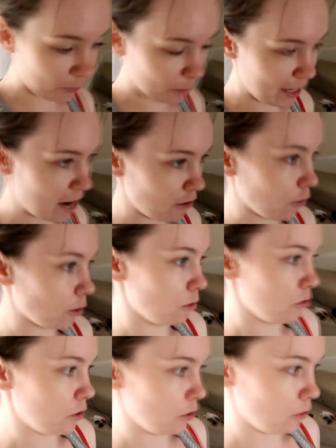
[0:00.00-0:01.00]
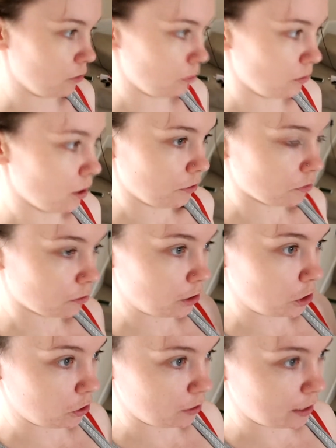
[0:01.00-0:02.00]
We have gone to
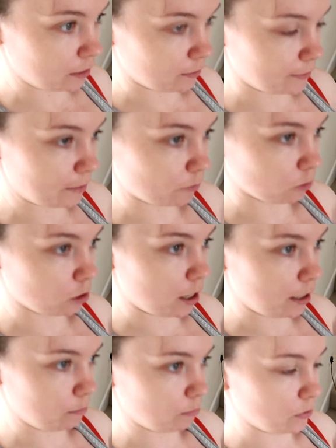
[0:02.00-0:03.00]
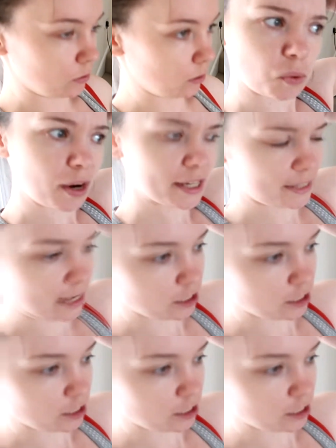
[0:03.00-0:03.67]
storage unit several times, twice